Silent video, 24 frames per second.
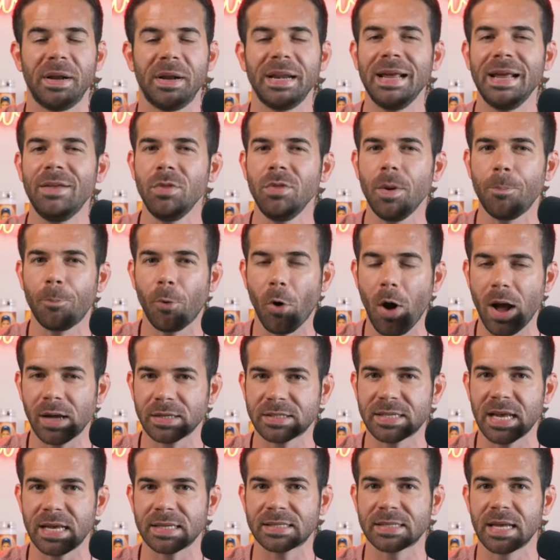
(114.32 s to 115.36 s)
But in the
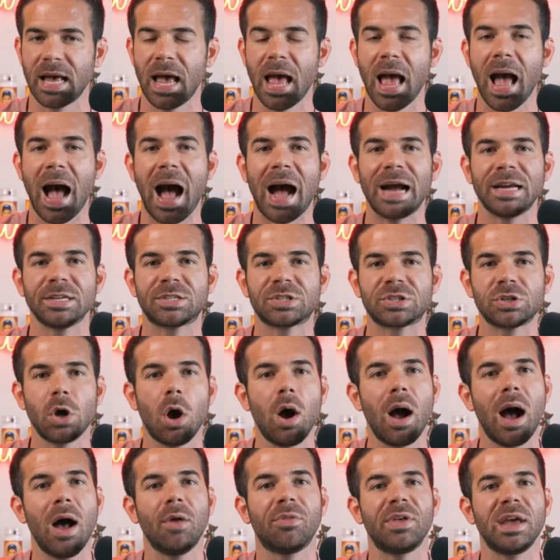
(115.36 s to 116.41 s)
process, I
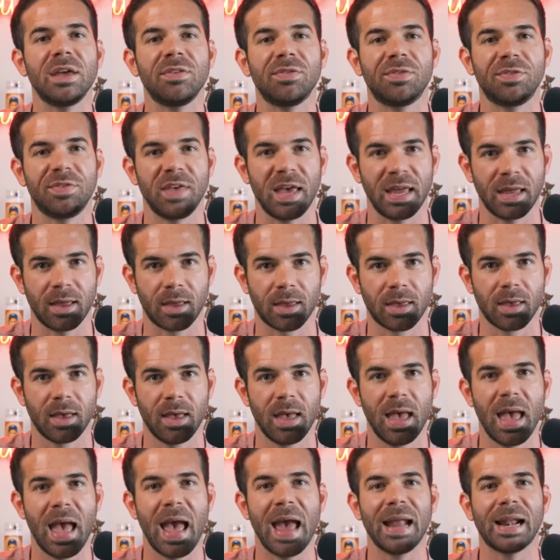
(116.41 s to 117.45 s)
saw how they think
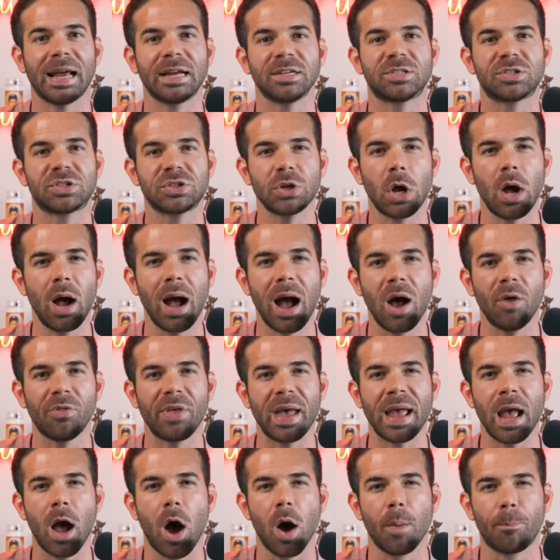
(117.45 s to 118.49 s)
and I saw how
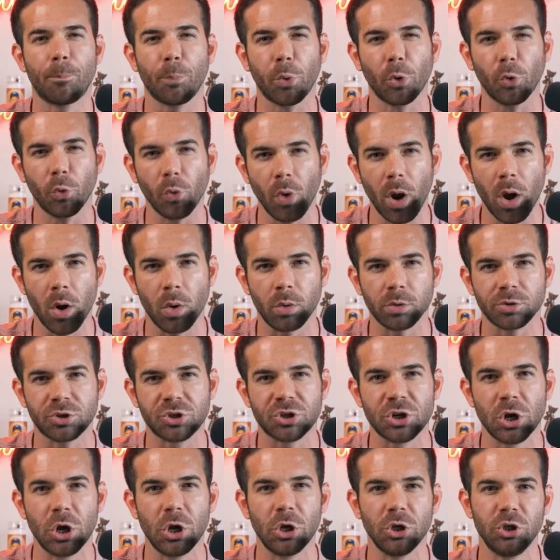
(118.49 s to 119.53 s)
they
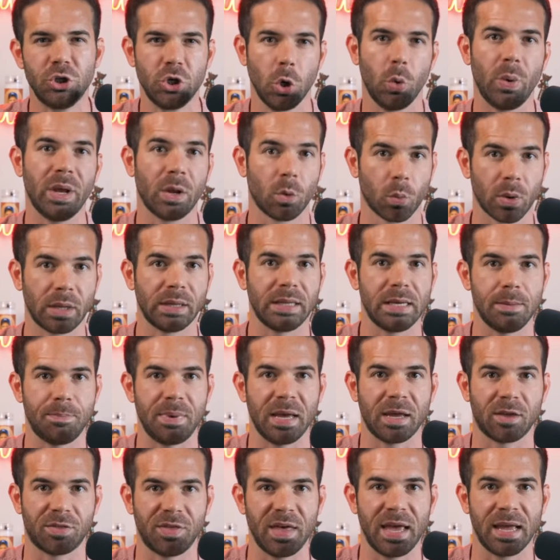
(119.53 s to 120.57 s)
approach doing really
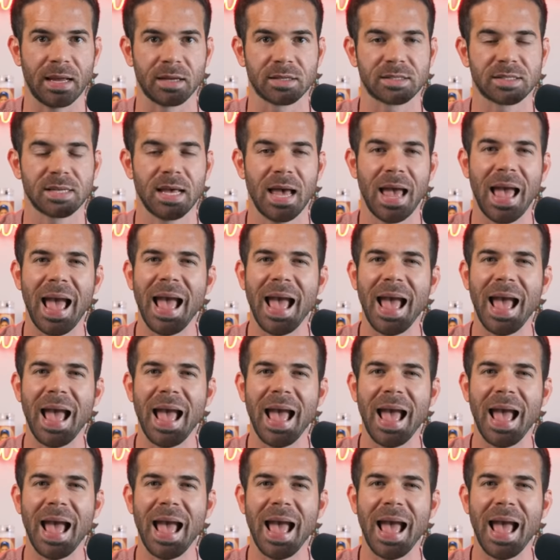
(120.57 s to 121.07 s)
big things.